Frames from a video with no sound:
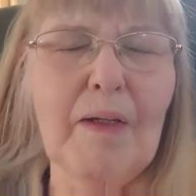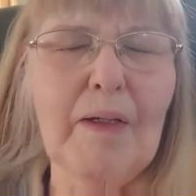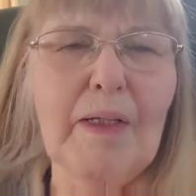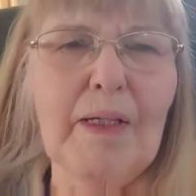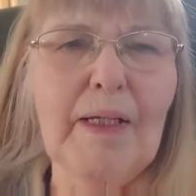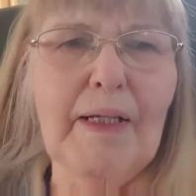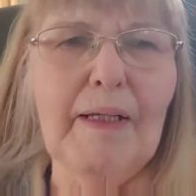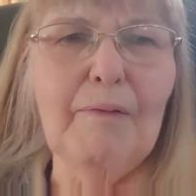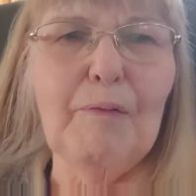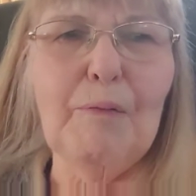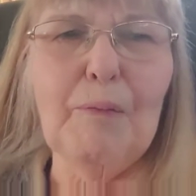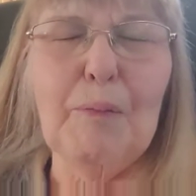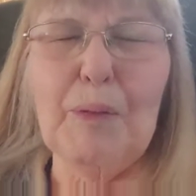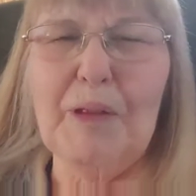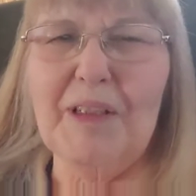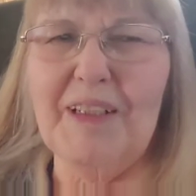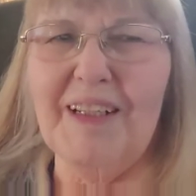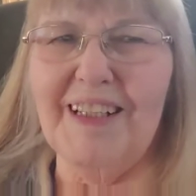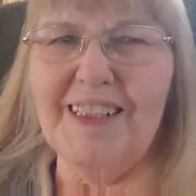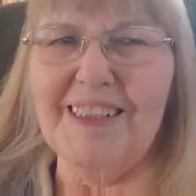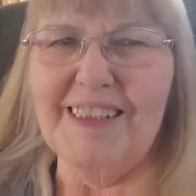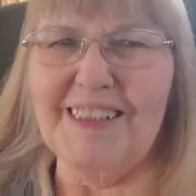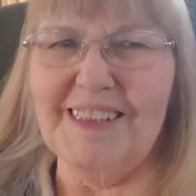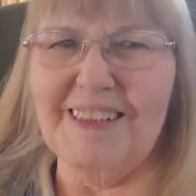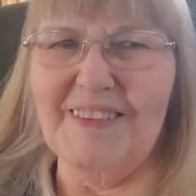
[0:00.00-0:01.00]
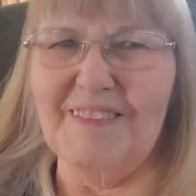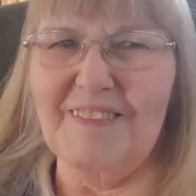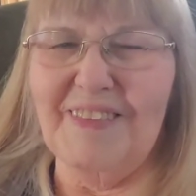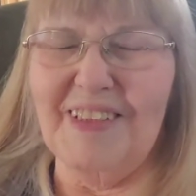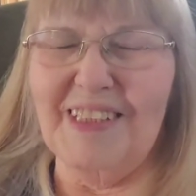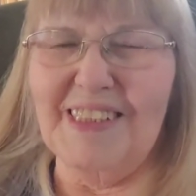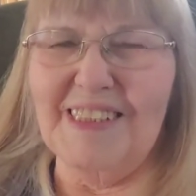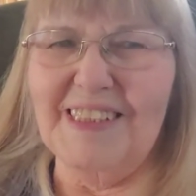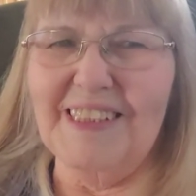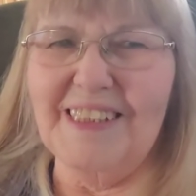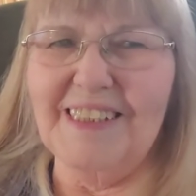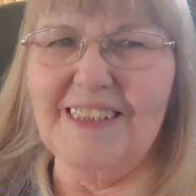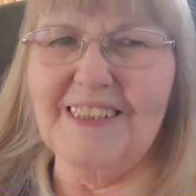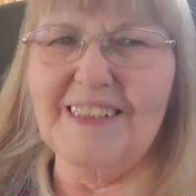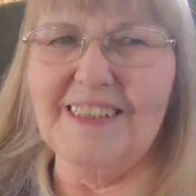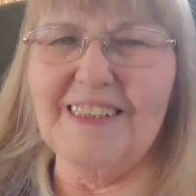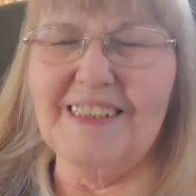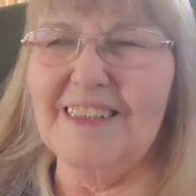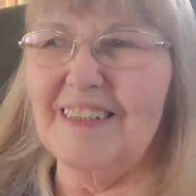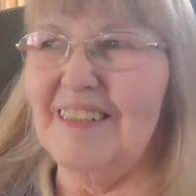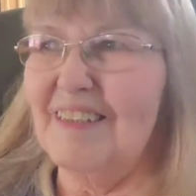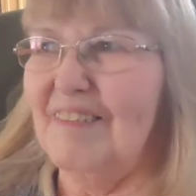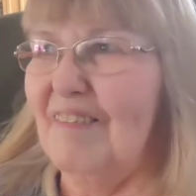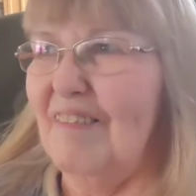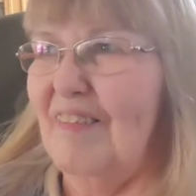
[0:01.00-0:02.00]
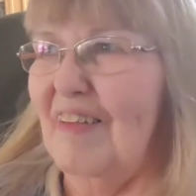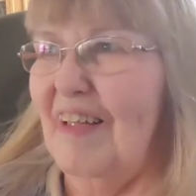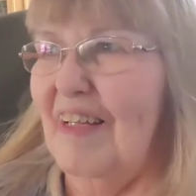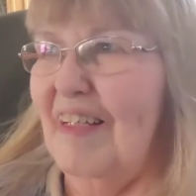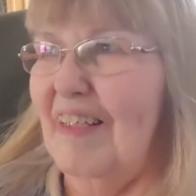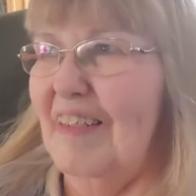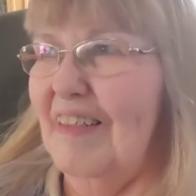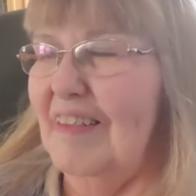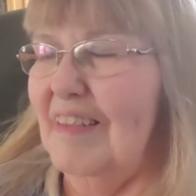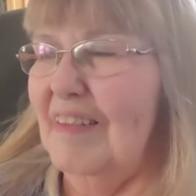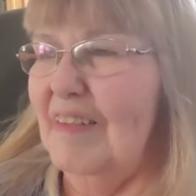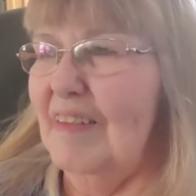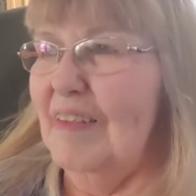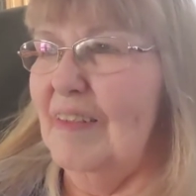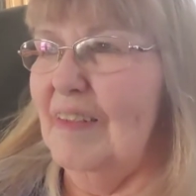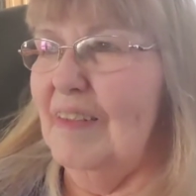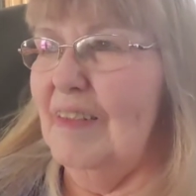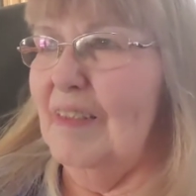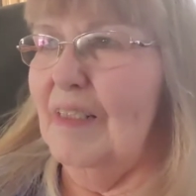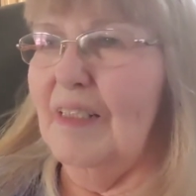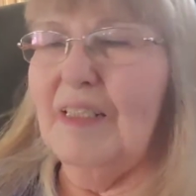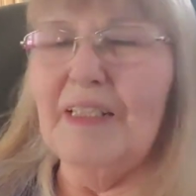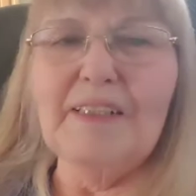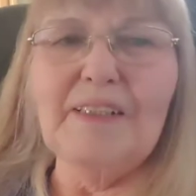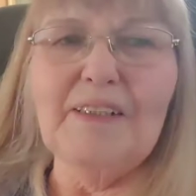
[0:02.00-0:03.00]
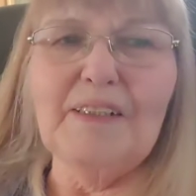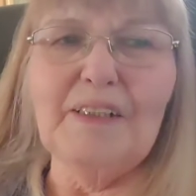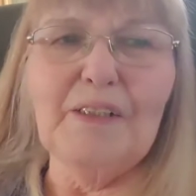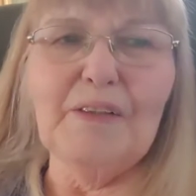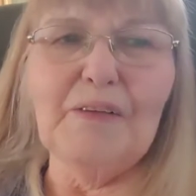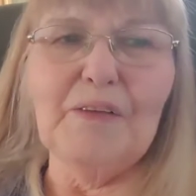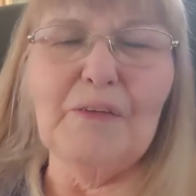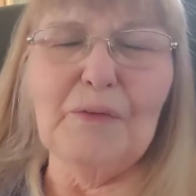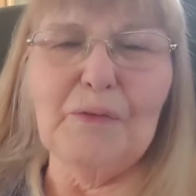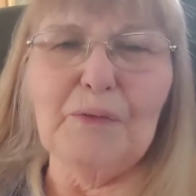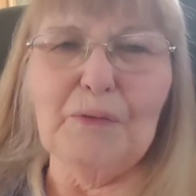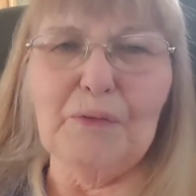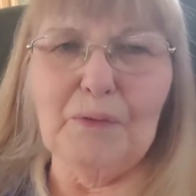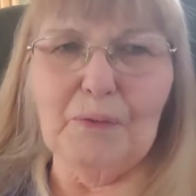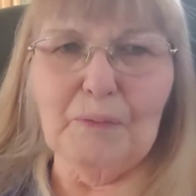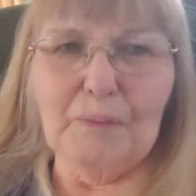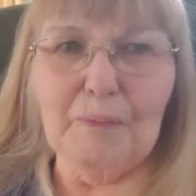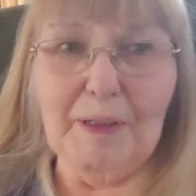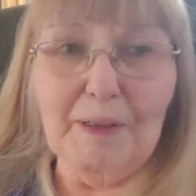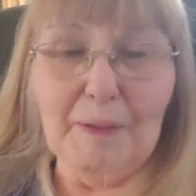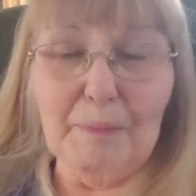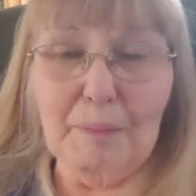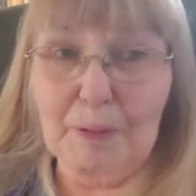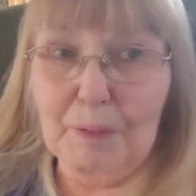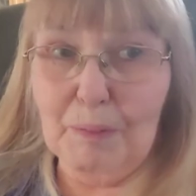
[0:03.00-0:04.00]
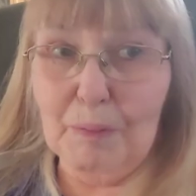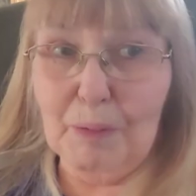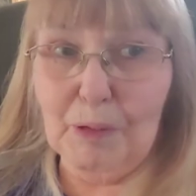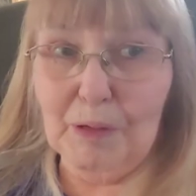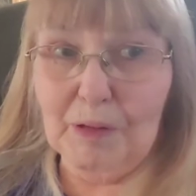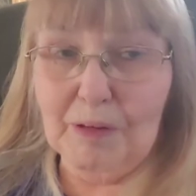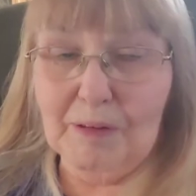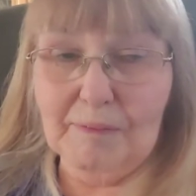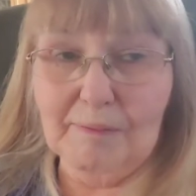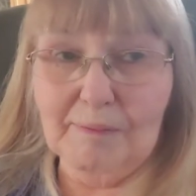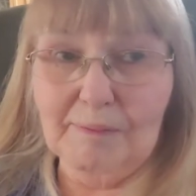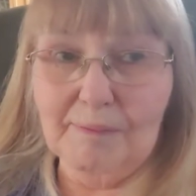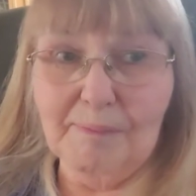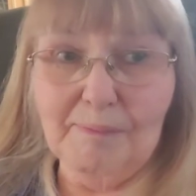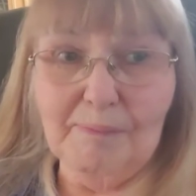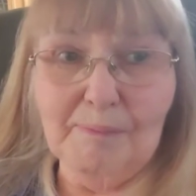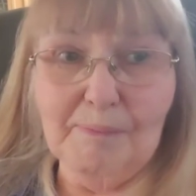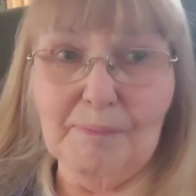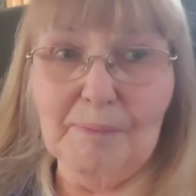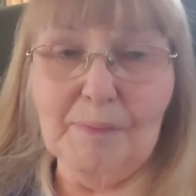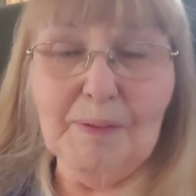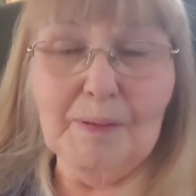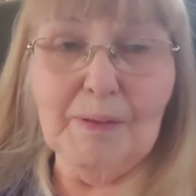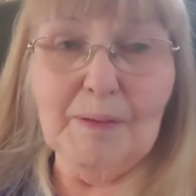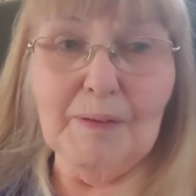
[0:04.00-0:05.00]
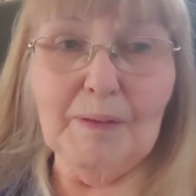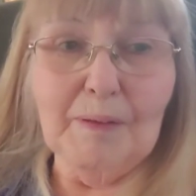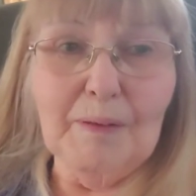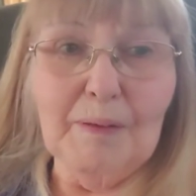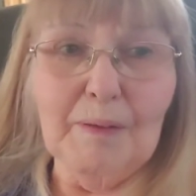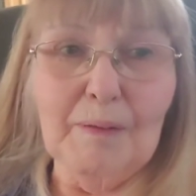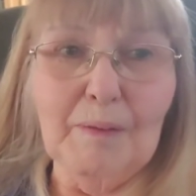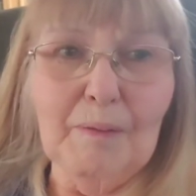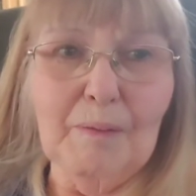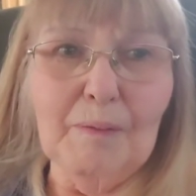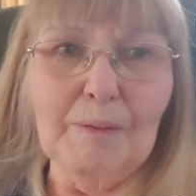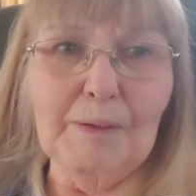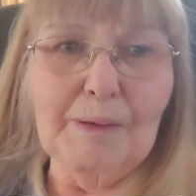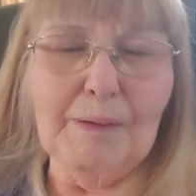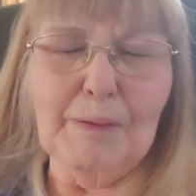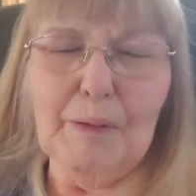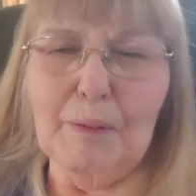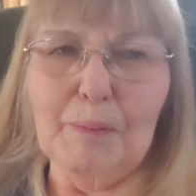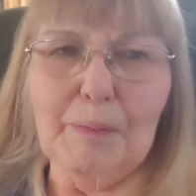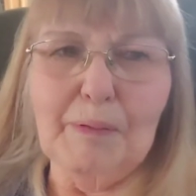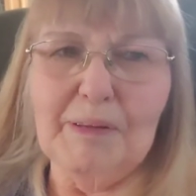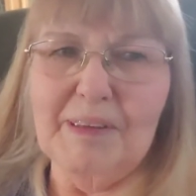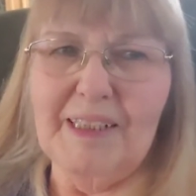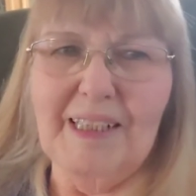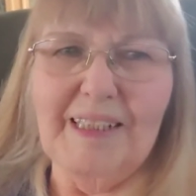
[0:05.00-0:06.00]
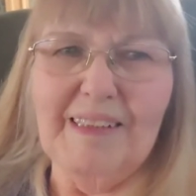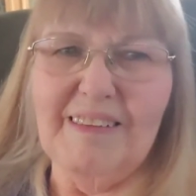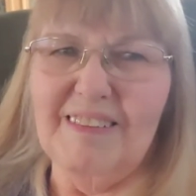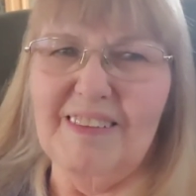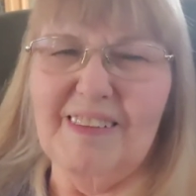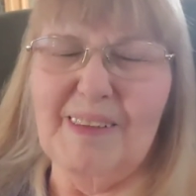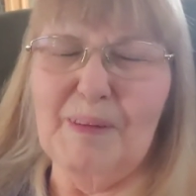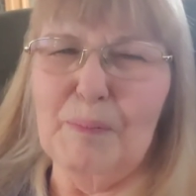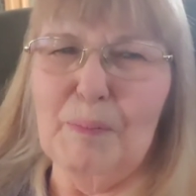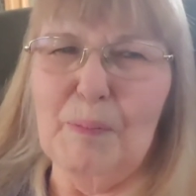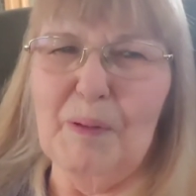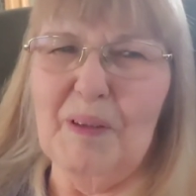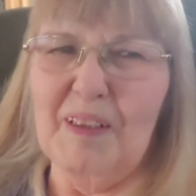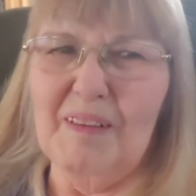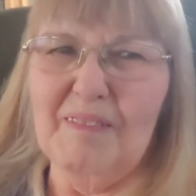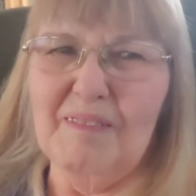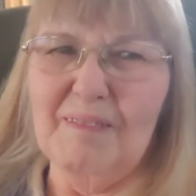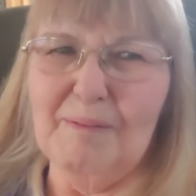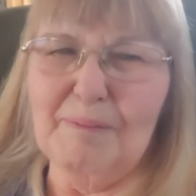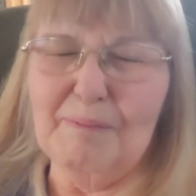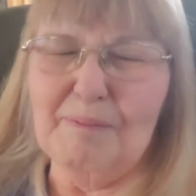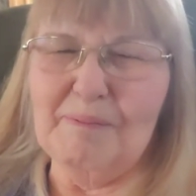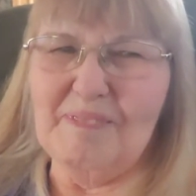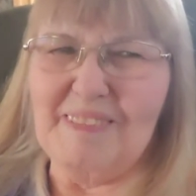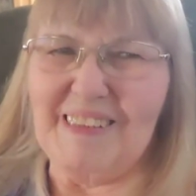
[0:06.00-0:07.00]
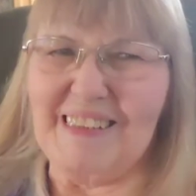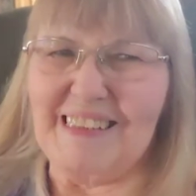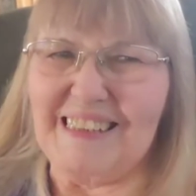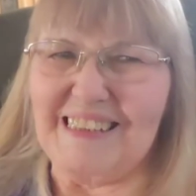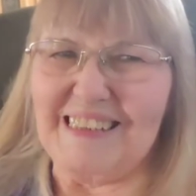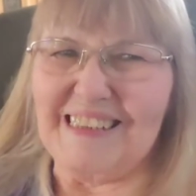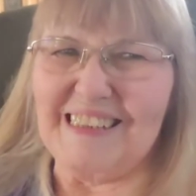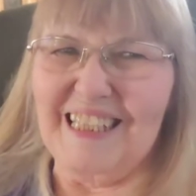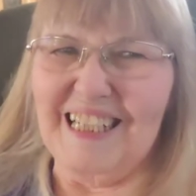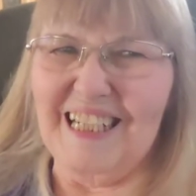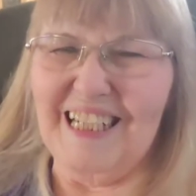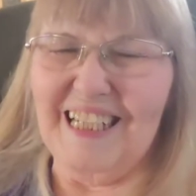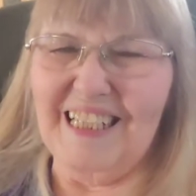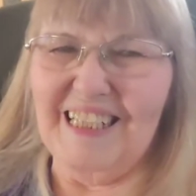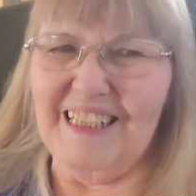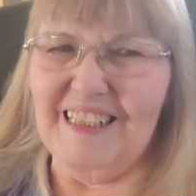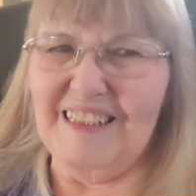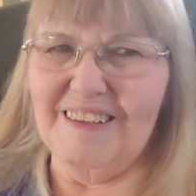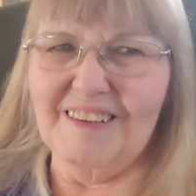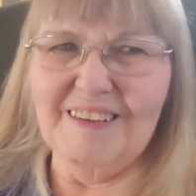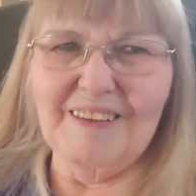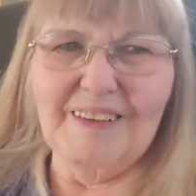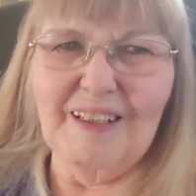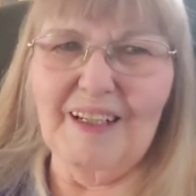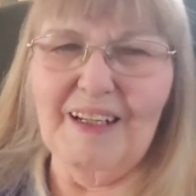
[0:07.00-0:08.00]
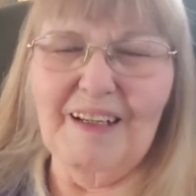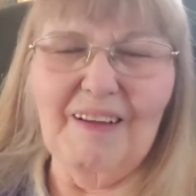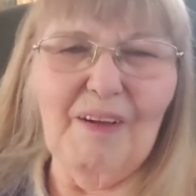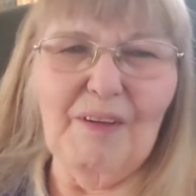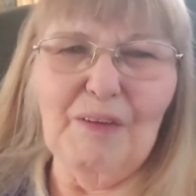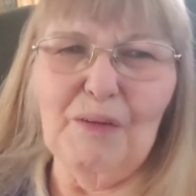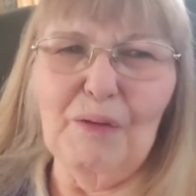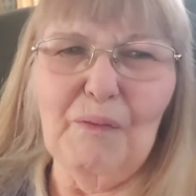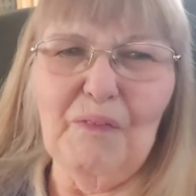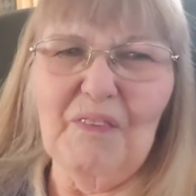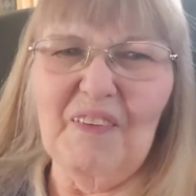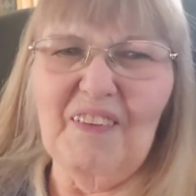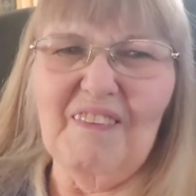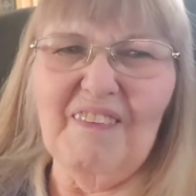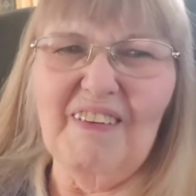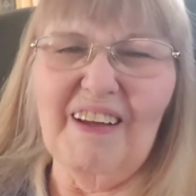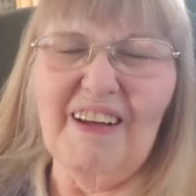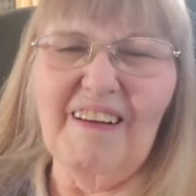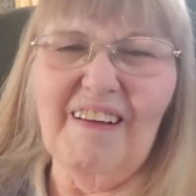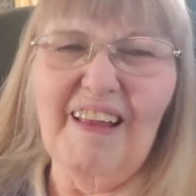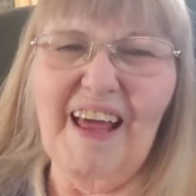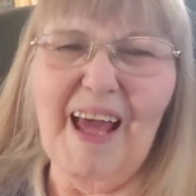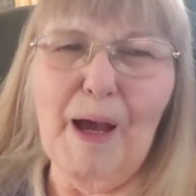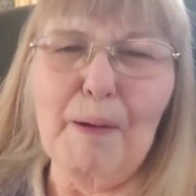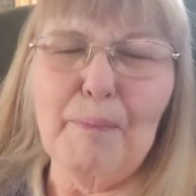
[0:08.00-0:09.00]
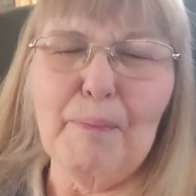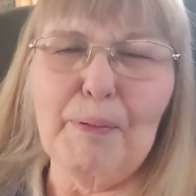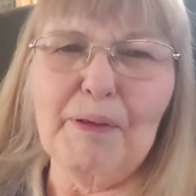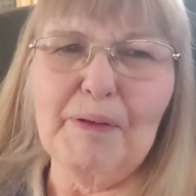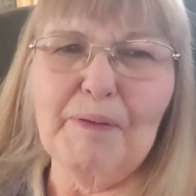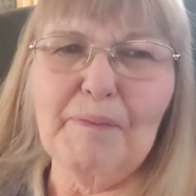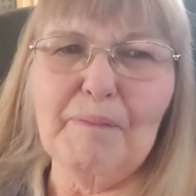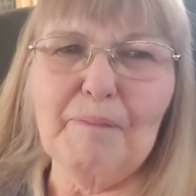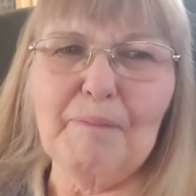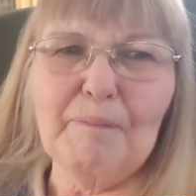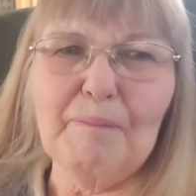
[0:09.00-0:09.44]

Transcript: It would be nice if they didn't, and if they continued to make me more sweet potatoes, but I don't think that'll happen.